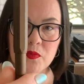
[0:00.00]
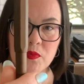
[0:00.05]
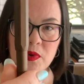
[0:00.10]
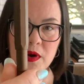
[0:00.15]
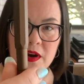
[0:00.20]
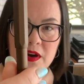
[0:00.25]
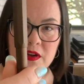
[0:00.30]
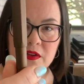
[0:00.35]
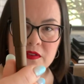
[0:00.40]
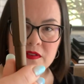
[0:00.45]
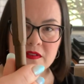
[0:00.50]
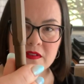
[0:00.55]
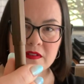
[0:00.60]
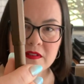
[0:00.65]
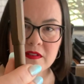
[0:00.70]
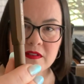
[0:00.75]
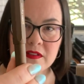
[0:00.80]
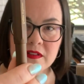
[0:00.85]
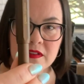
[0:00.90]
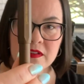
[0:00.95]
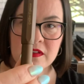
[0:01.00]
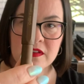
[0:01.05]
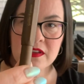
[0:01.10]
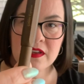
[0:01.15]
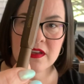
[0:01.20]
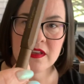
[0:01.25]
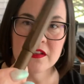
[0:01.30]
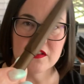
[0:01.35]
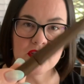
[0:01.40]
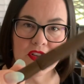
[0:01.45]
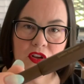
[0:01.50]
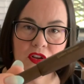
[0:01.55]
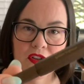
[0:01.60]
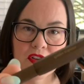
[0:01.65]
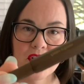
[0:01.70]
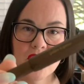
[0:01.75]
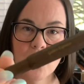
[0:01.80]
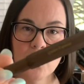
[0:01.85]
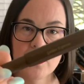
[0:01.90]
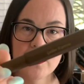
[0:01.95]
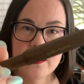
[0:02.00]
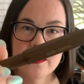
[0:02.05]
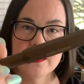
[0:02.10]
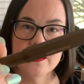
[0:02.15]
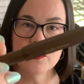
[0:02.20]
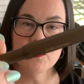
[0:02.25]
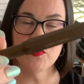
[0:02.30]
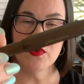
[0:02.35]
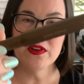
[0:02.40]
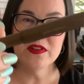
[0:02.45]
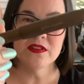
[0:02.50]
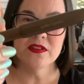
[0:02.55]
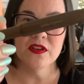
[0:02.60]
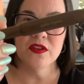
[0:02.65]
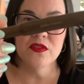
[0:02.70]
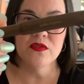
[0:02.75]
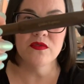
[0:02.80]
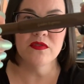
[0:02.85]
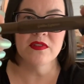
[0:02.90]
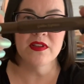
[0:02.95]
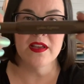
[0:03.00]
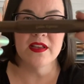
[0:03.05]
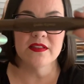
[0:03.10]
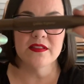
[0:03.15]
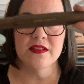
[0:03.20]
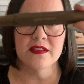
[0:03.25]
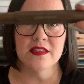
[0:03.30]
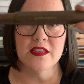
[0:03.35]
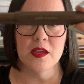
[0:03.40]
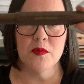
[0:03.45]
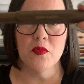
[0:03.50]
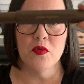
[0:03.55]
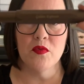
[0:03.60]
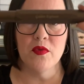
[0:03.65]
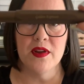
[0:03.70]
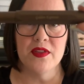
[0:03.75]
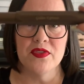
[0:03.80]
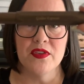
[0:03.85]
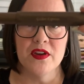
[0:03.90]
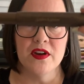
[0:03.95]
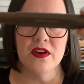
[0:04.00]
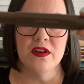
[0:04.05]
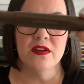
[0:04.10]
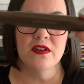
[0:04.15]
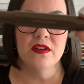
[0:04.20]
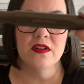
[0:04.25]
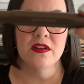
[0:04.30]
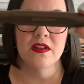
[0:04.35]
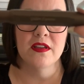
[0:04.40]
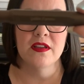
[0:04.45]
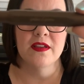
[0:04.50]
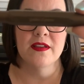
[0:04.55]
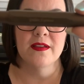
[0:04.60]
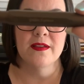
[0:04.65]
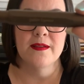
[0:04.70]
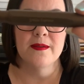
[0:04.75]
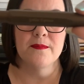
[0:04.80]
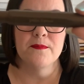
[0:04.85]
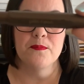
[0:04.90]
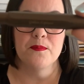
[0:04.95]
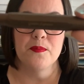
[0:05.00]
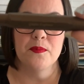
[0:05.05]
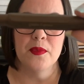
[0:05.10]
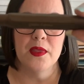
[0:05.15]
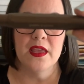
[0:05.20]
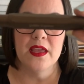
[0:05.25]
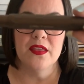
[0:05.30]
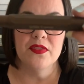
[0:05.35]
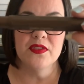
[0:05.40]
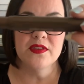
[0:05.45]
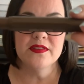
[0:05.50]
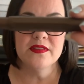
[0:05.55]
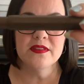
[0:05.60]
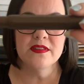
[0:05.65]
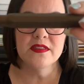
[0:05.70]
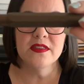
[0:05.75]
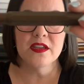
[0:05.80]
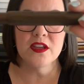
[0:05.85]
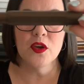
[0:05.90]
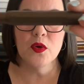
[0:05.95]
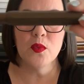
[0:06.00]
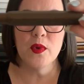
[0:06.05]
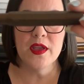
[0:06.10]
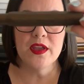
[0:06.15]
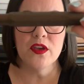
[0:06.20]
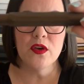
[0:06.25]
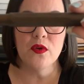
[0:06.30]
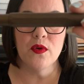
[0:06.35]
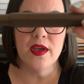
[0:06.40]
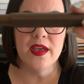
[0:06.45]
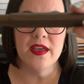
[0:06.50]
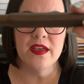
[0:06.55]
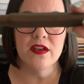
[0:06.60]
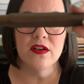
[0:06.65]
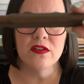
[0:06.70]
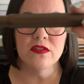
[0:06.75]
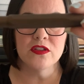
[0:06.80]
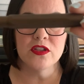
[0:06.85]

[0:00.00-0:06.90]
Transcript: brown, and it's called Golden Espresso as it's labeled right there. And this is the Kaweco AL